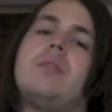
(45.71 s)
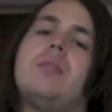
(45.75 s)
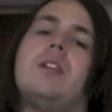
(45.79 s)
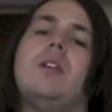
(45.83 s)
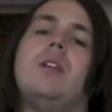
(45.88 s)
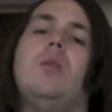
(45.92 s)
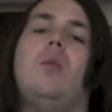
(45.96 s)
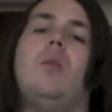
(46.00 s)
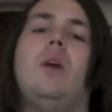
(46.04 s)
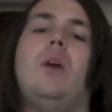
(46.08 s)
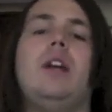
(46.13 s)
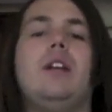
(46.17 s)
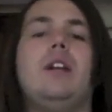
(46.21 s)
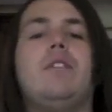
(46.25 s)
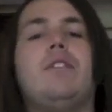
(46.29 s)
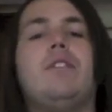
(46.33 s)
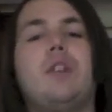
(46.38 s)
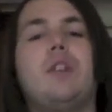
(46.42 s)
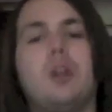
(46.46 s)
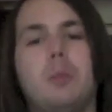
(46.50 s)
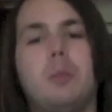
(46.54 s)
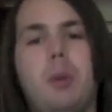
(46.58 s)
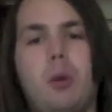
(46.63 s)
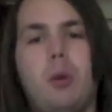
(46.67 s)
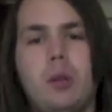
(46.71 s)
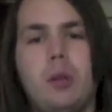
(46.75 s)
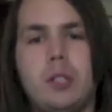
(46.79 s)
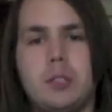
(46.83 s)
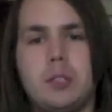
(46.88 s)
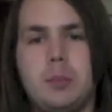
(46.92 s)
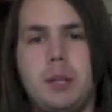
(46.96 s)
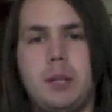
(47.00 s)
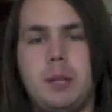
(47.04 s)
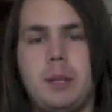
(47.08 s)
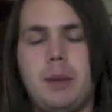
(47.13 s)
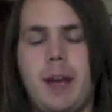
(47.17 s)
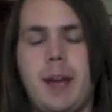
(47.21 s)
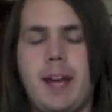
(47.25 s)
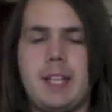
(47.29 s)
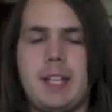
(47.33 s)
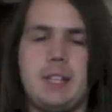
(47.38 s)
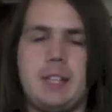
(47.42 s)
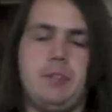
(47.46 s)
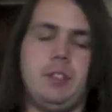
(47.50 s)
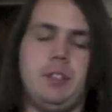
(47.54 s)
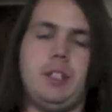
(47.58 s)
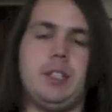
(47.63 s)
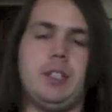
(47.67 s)
waiting for your opponent to play
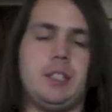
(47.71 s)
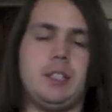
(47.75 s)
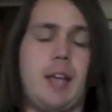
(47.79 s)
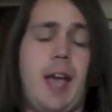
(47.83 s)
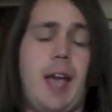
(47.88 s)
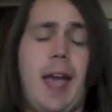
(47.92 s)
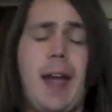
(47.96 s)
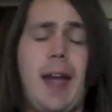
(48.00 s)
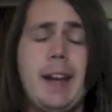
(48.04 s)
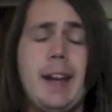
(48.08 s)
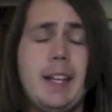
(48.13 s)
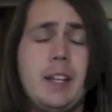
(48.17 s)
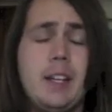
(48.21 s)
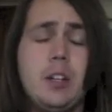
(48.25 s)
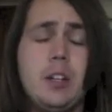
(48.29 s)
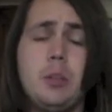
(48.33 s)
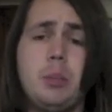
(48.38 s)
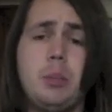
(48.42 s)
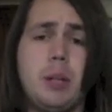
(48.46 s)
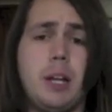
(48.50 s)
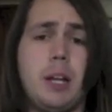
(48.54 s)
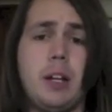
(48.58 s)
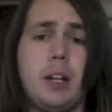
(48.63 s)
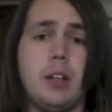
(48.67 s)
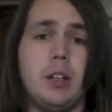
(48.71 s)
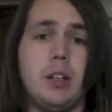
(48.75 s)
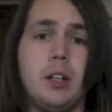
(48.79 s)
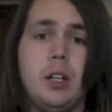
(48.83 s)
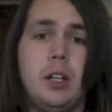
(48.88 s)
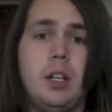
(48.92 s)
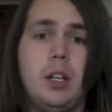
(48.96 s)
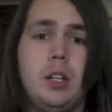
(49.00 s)
passively, because any good player